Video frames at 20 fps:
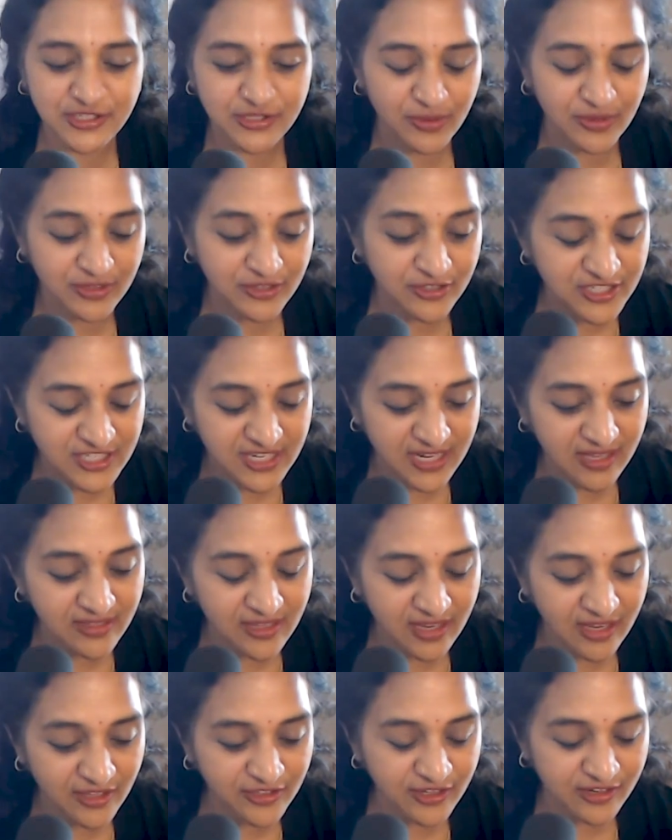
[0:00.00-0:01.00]
You understand the
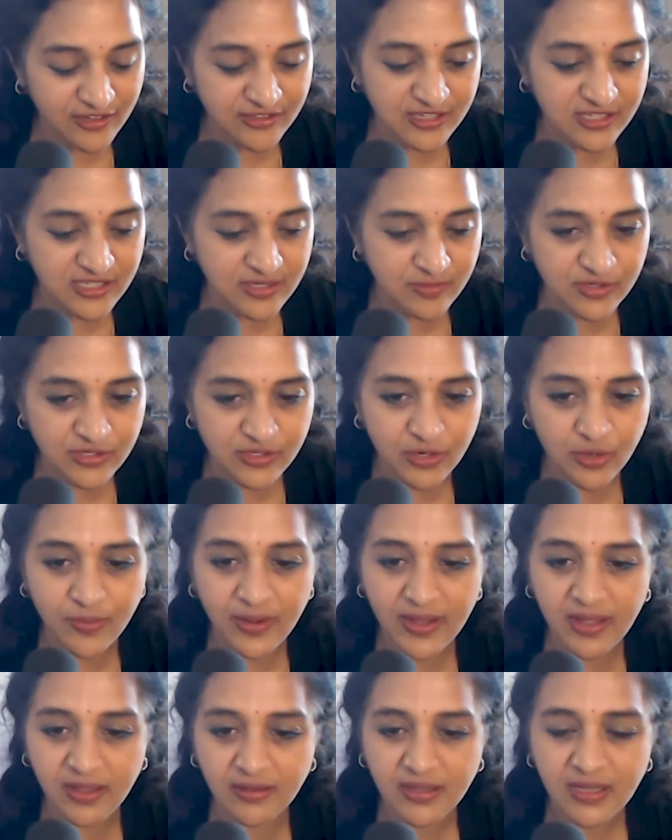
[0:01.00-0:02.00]
healthcare system so
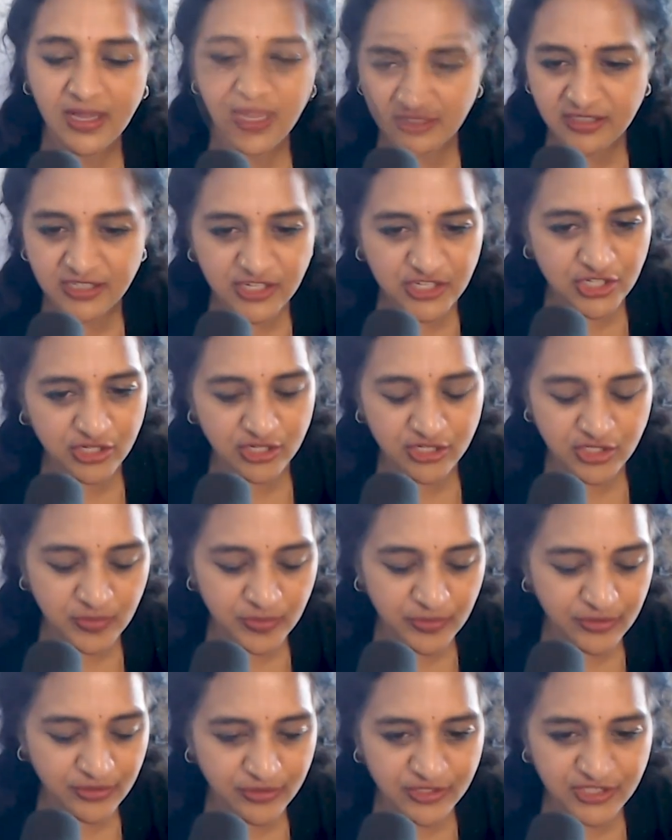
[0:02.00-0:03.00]
well. Clinician
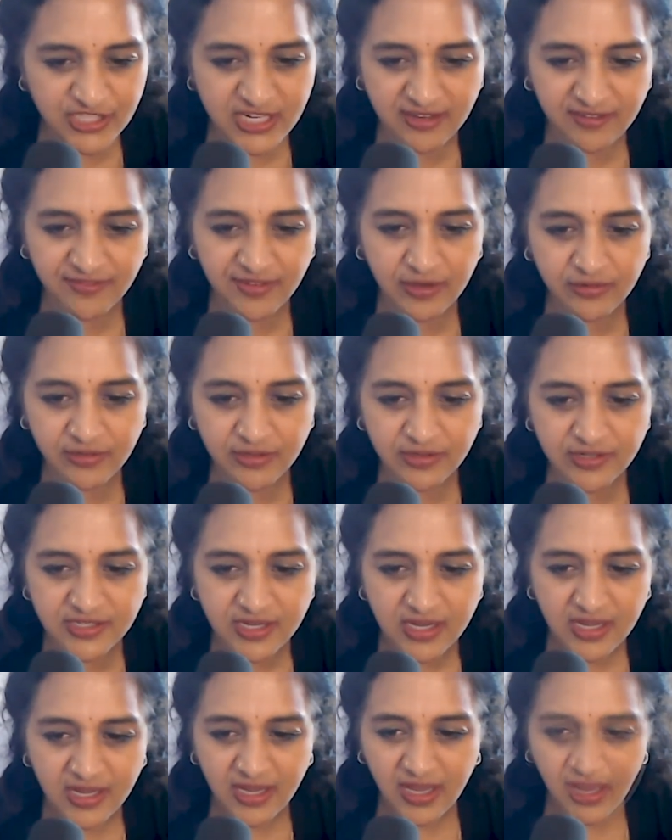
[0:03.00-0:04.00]
entrepreneurs, tech founders,
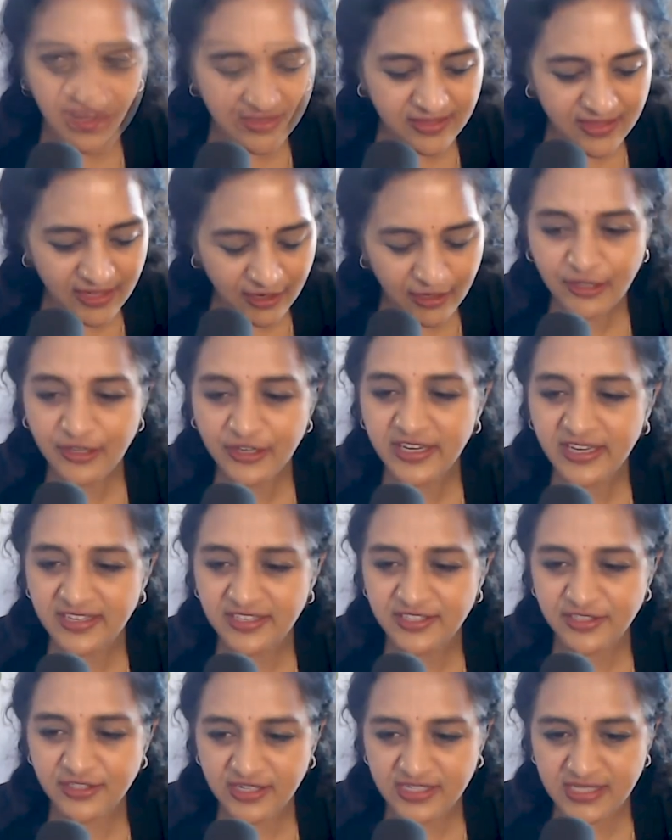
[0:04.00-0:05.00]
they're looking to
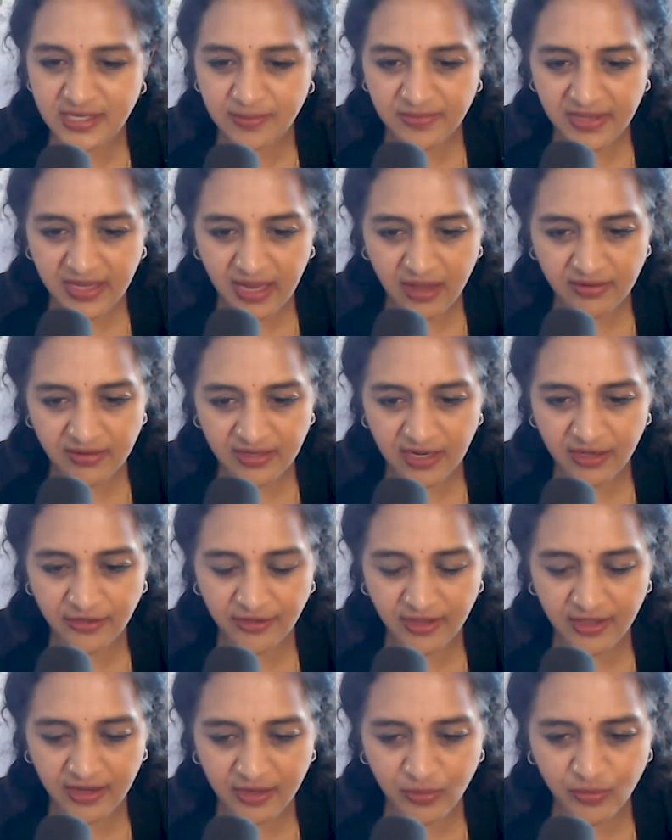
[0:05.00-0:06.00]
start something out in
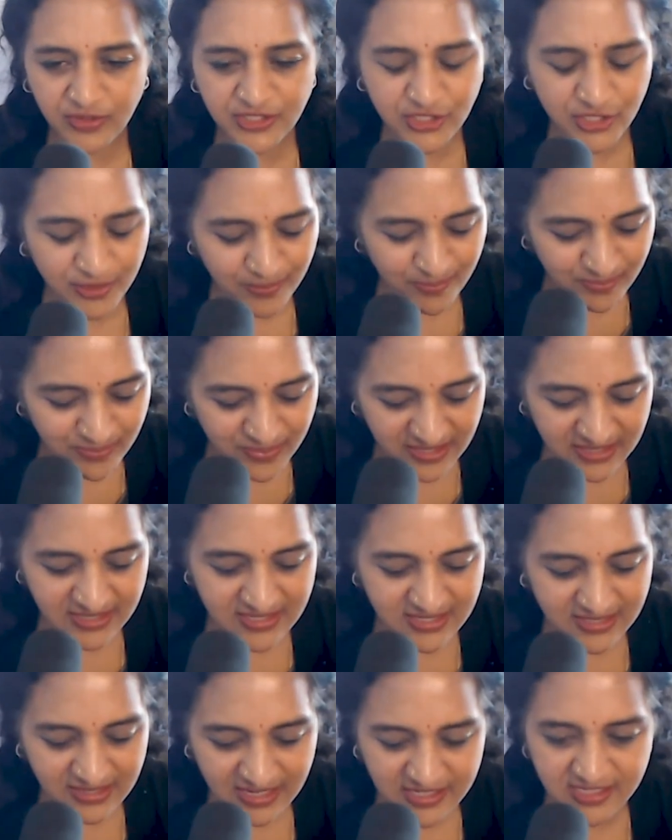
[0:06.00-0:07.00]
healthcare. What's your
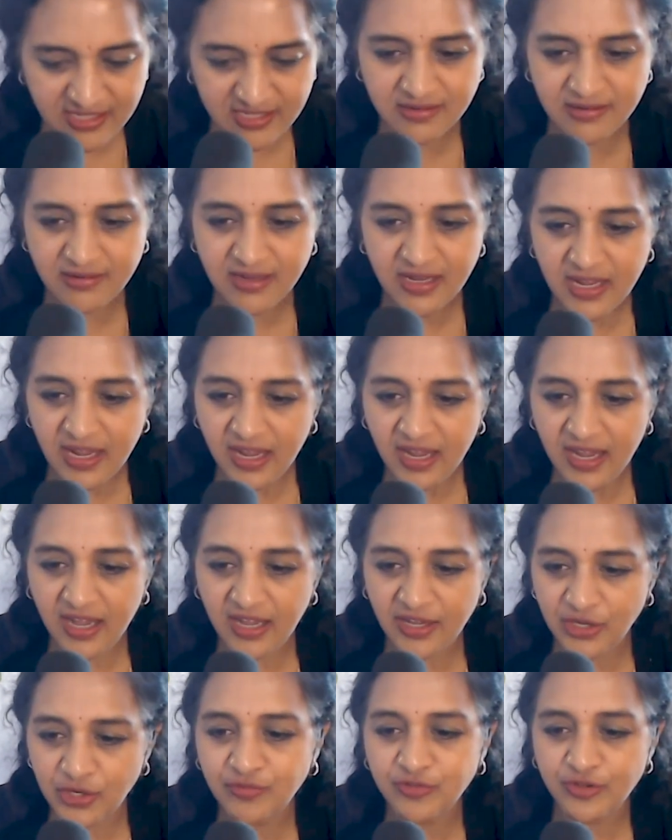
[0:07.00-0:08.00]
biggest lesson
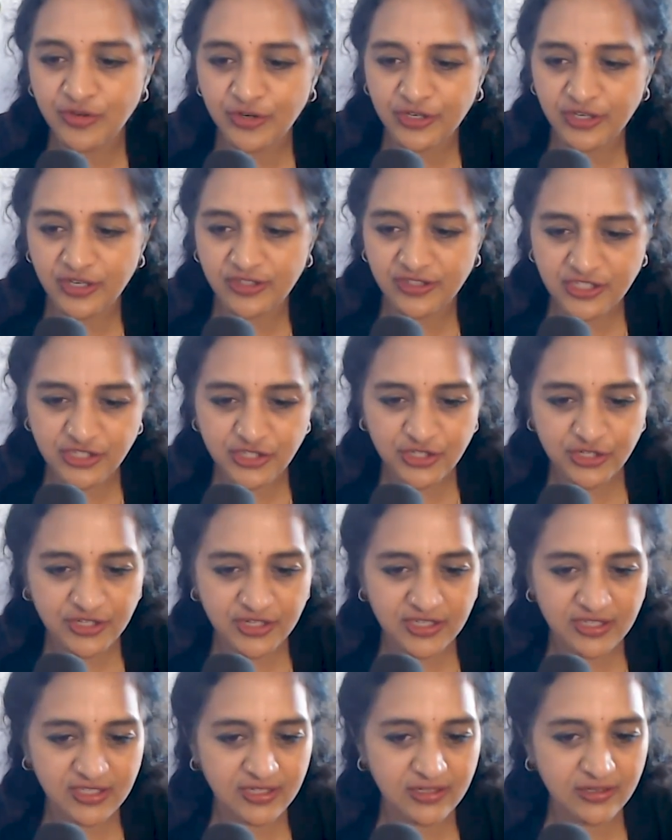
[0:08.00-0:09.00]
you've learned on this journey?